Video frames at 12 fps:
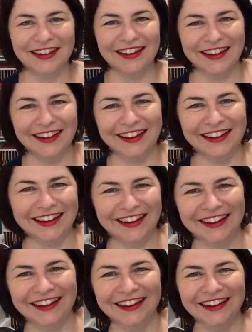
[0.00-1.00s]
Living in
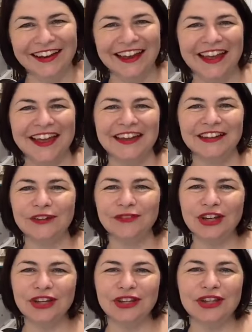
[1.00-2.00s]

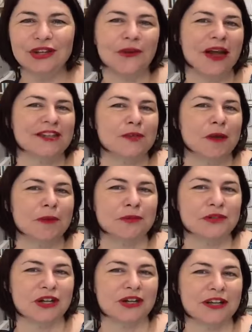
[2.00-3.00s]
the US,
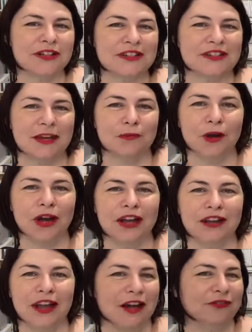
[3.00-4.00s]
people don't understand why
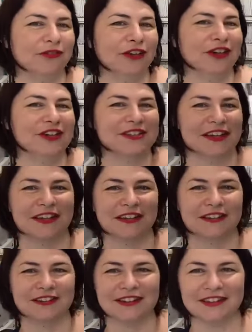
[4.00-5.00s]
I laugh when I say
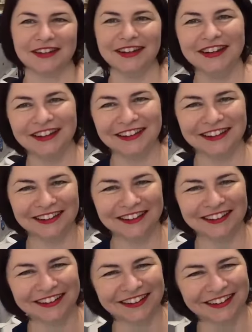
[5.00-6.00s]
it.
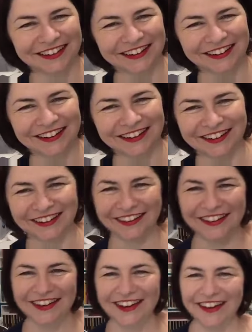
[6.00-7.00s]
I
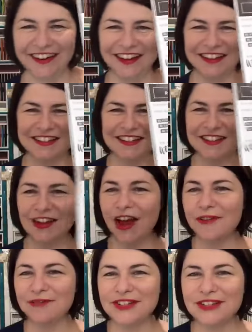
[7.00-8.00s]
still,
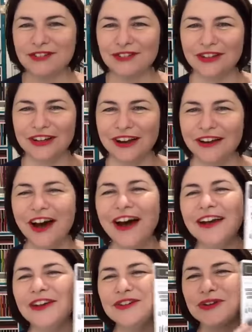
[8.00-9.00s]
I'm still gonna laugh.
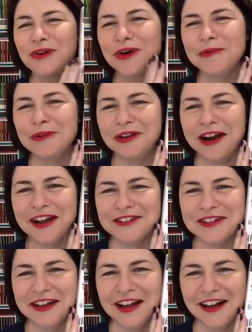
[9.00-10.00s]
I adore
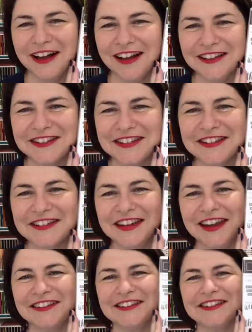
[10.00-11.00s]
Miranda Hart.
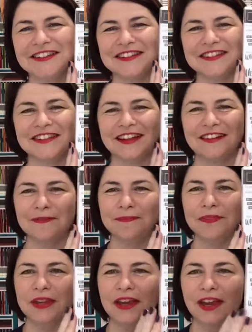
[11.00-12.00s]
Yes,
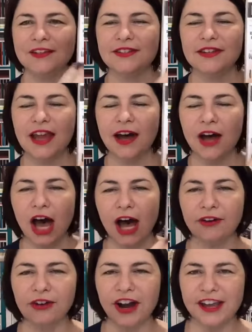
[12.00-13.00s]
it's now
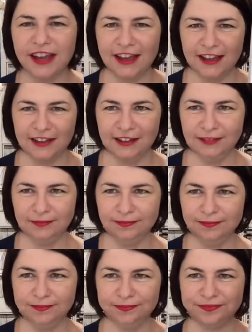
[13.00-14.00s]
R I N.